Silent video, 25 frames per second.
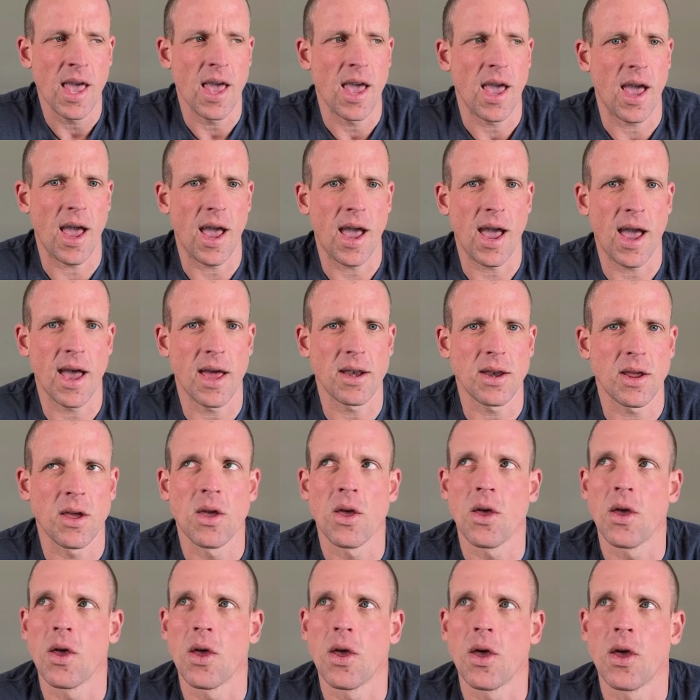And
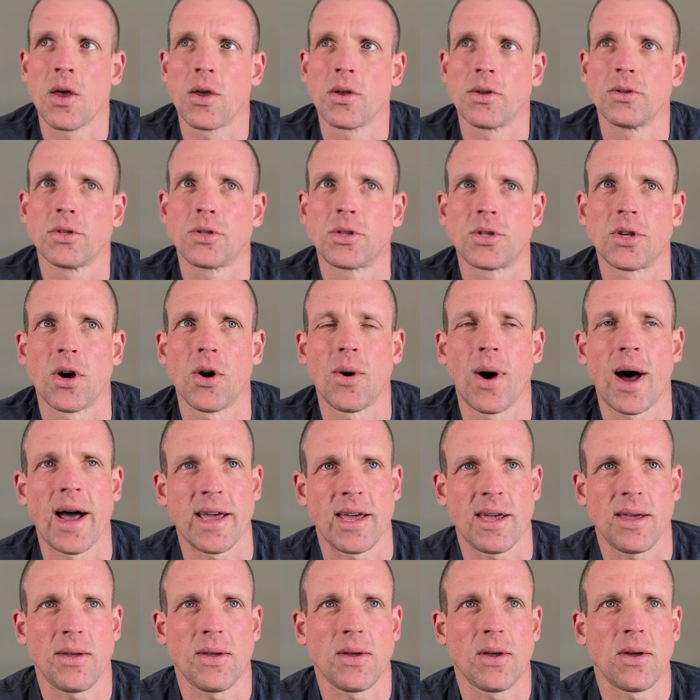so I
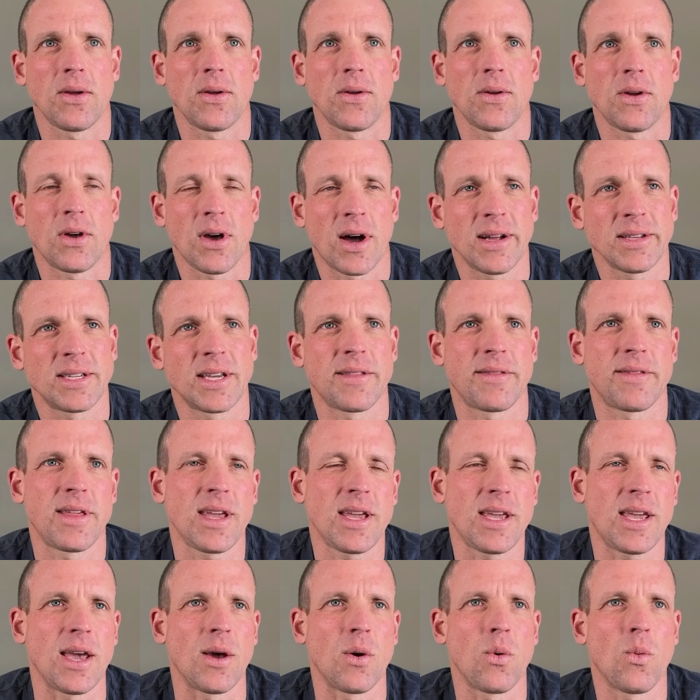got to
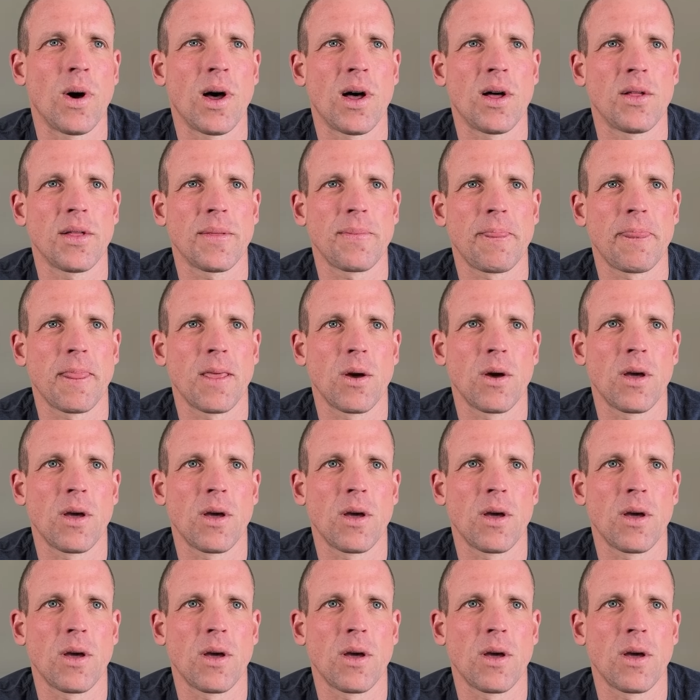thinking, well,